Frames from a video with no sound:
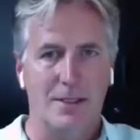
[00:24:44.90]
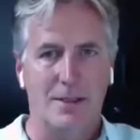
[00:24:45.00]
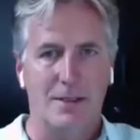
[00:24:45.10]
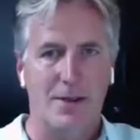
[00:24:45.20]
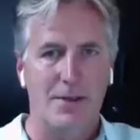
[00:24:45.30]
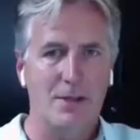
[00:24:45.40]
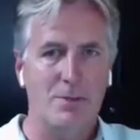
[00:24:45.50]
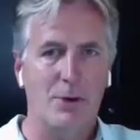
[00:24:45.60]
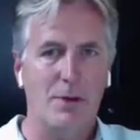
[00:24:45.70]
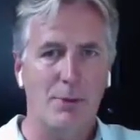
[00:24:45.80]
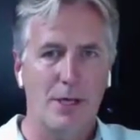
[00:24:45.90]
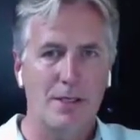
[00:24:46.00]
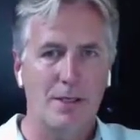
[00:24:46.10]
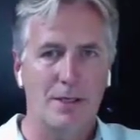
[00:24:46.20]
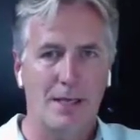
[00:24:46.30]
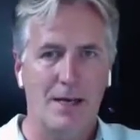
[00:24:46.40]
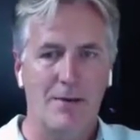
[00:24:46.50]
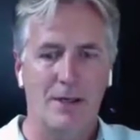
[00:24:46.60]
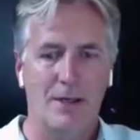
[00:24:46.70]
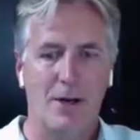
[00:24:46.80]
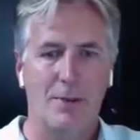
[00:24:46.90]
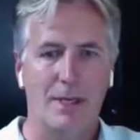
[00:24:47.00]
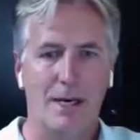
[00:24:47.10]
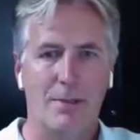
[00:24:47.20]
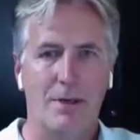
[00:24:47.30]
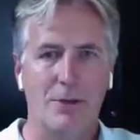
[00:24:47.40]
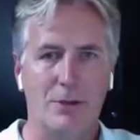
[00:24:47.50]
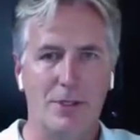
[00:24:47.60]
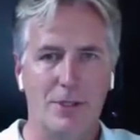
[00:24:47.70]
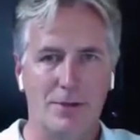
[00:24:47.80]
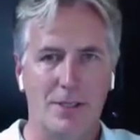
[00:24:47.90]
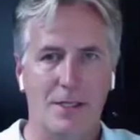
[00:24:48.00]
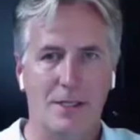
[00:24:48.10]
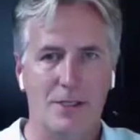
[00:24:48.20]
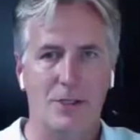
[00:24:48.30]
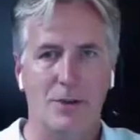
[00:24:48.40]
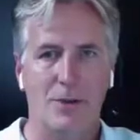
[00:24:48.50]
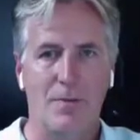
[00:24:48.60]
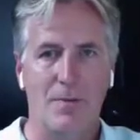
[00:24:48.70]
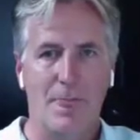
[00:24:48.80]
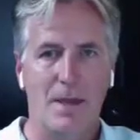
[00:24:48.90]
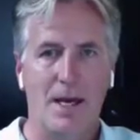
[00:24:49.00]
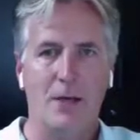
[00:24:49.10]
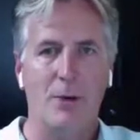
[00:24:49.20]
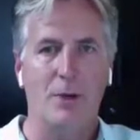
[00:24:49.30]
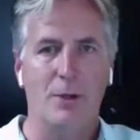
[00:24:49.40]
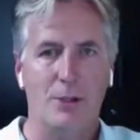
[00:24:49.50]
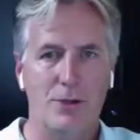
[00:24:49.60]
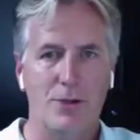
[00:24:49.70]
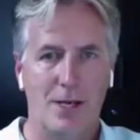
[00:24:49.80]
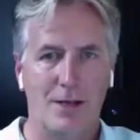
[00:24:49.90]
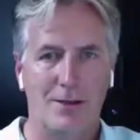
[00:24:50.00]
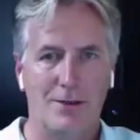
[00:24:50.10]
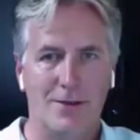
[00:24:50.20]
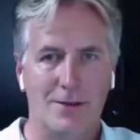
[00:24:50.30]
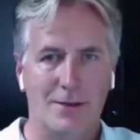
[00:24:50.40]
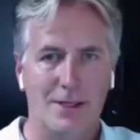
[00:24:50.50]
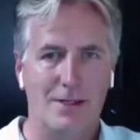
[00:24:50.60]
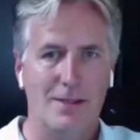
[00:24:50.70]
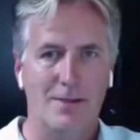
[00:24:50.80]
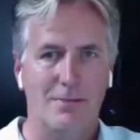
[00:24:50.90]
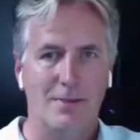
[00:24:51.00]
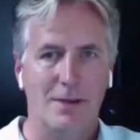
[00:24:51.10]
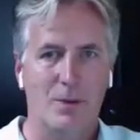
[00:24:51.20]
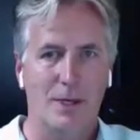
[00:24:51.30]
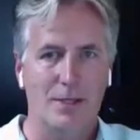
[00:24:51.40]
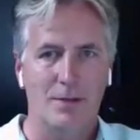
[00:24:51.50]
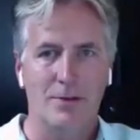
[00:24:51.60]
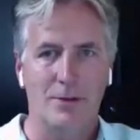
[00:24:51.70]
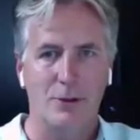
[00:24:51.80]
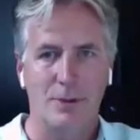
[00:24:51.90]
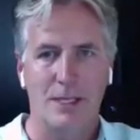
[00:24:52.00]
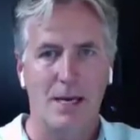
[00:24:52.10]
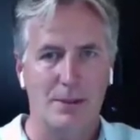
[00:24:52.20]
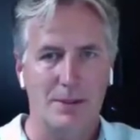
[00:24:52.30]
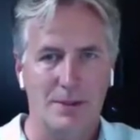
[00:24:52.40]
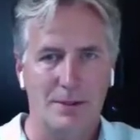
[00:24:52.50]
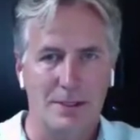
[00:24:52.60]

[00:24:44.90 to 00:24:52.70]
Nothing's more depressing than having a carbon copy of yourself sitting next to you, echoing what you're saying. Right. That's a waste of human capital, right?